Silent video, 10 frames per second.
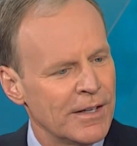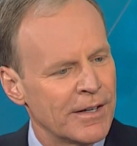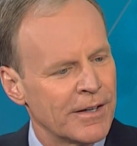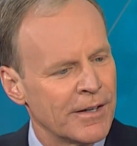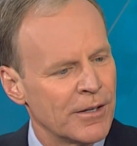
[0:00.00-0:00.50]

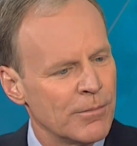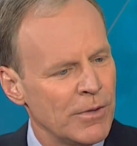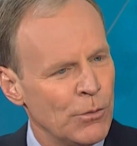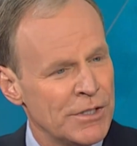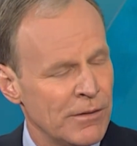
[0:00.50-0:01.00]
uh,
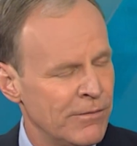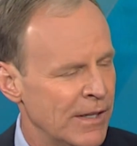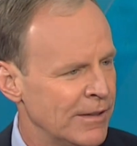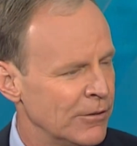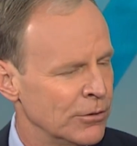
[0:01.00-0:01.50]
it was
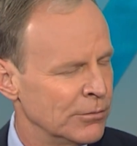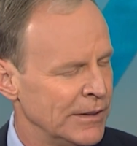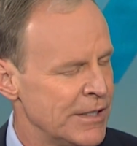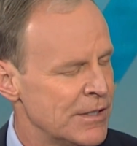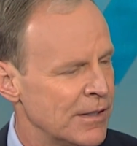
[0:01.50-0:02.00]
invented or
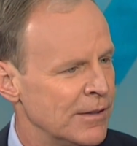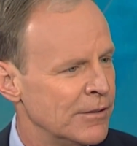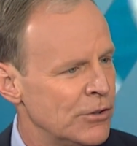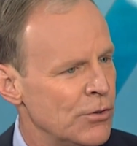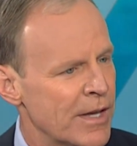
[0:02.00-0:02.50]
released in
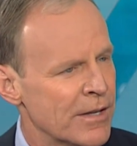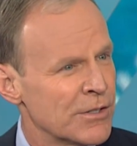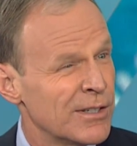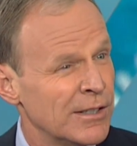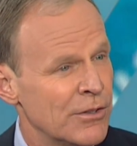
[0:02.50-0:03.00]

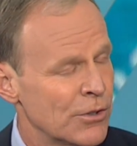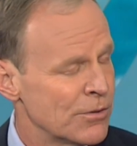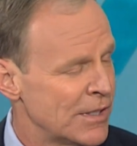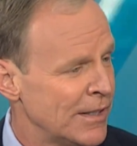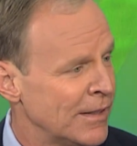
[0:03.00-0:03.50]

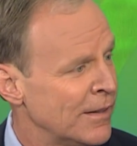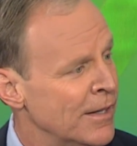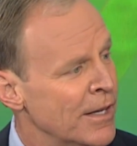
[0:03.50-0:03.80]
2013.